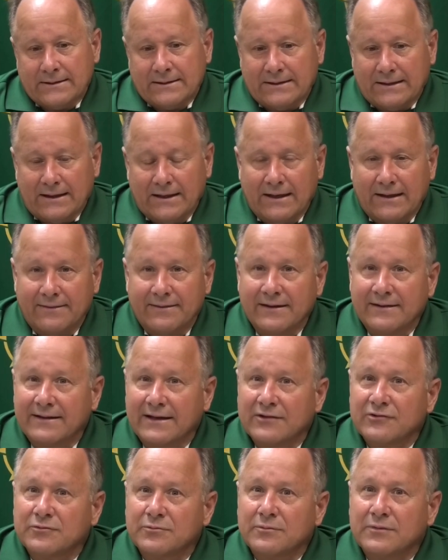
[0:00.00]
yeah, I think
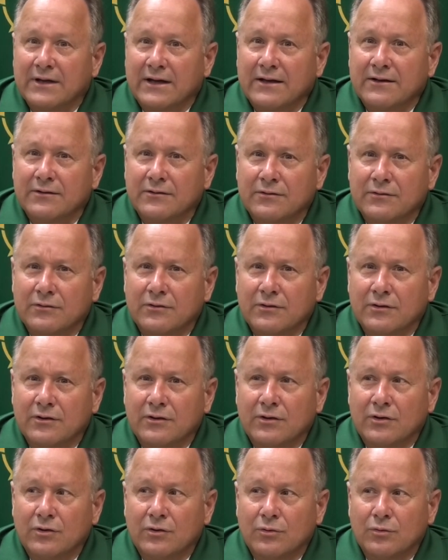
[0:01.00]
that's that
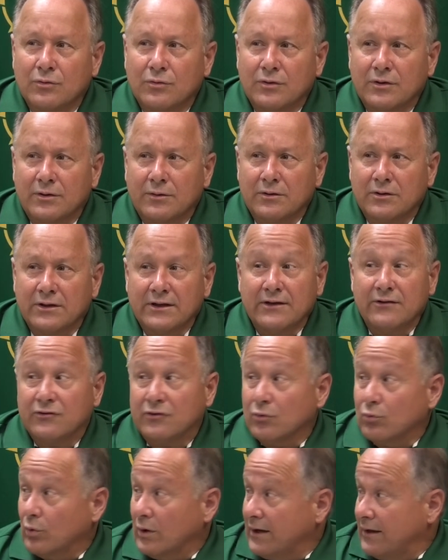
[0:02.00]
you know leads
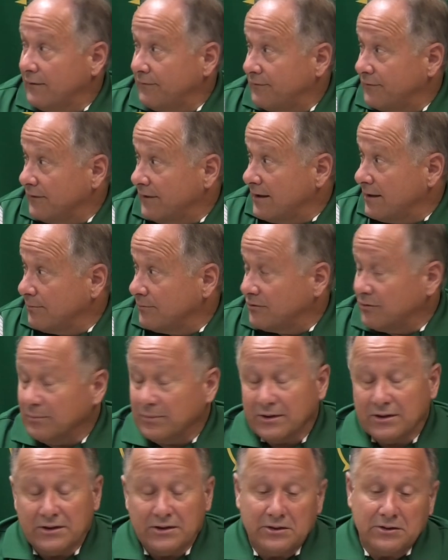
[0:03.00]
the way for them to
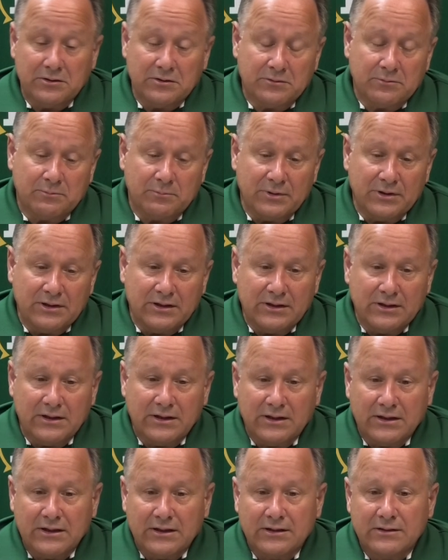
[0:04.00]
be be
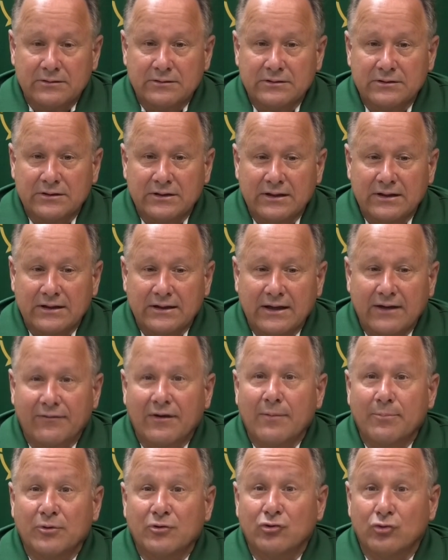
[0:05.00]
uh, have
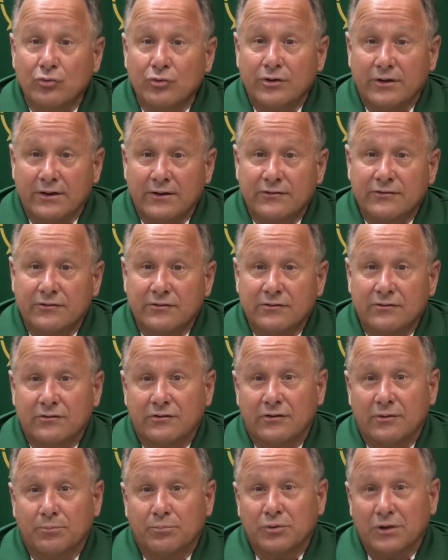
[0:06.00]
opportunities
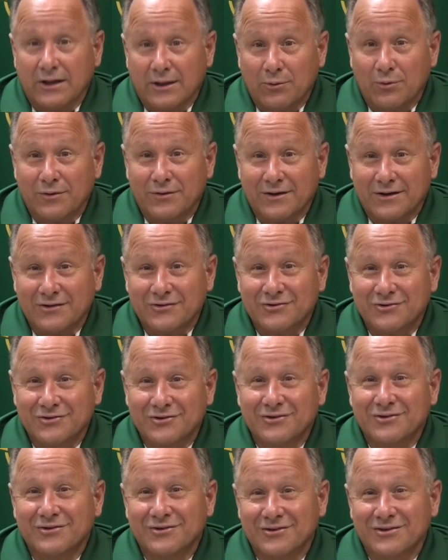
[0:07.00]
to play with us.
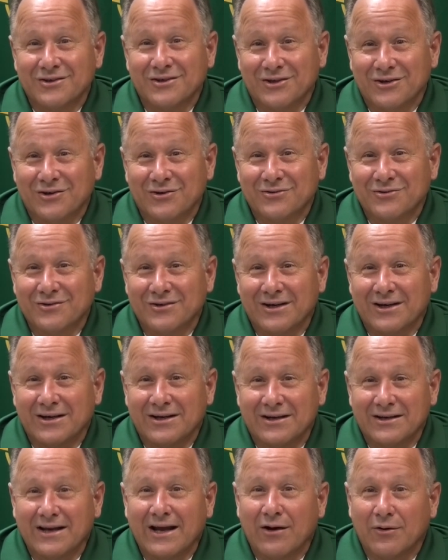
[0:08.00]
You know,
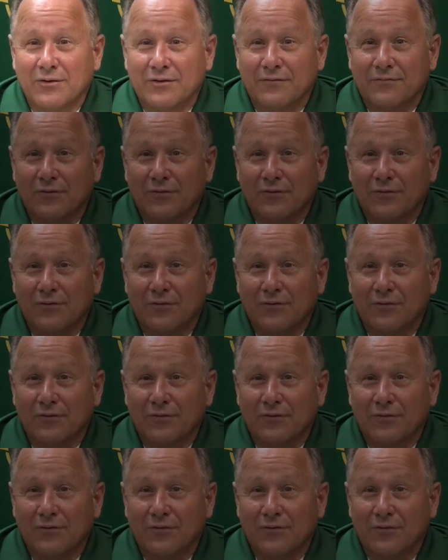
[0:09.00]
uh, now in the